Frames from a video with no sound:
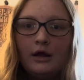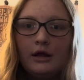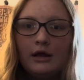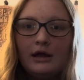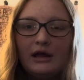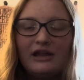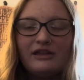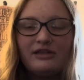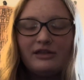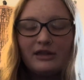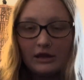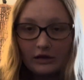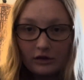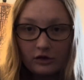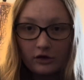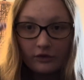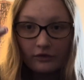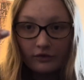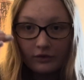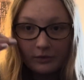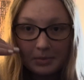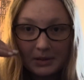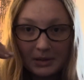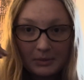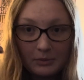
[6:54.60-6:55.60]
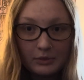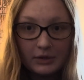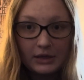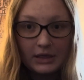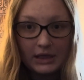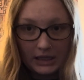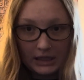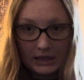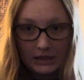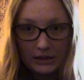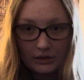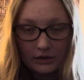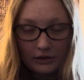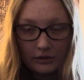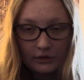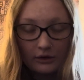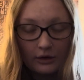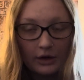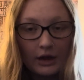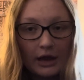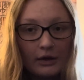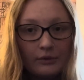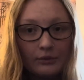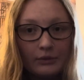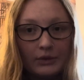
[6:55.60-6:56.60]
it's easier for people to get into their
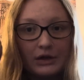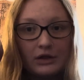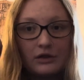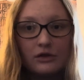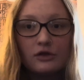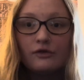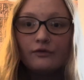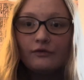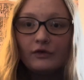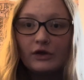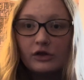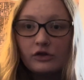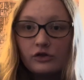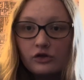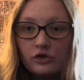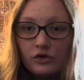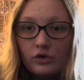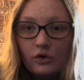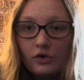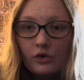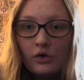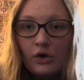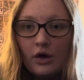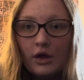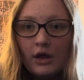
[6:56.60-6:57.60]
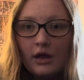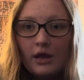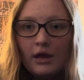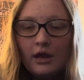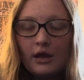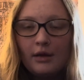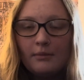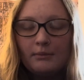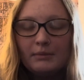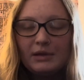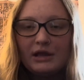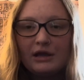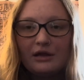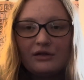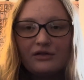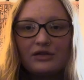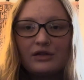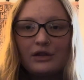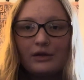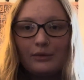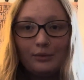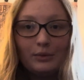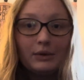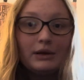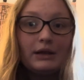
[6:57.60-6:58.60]
head when it's fictional, because
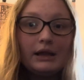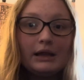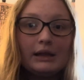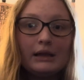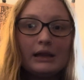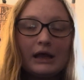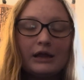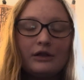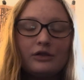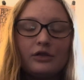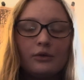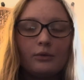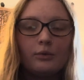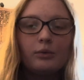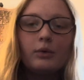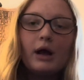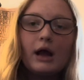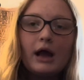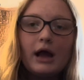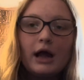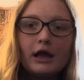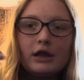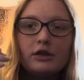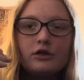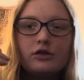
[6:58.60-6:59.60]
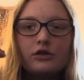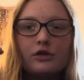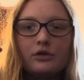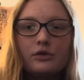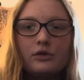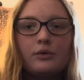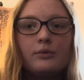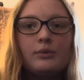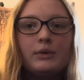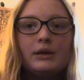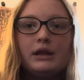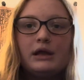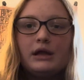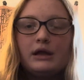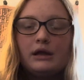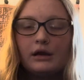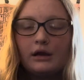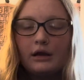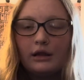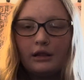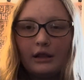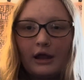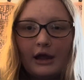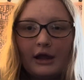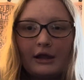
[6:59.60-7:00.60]
they really like the rides, so they're really
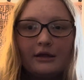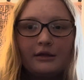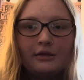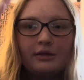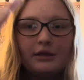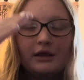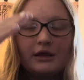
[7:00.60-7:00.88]
gonna like the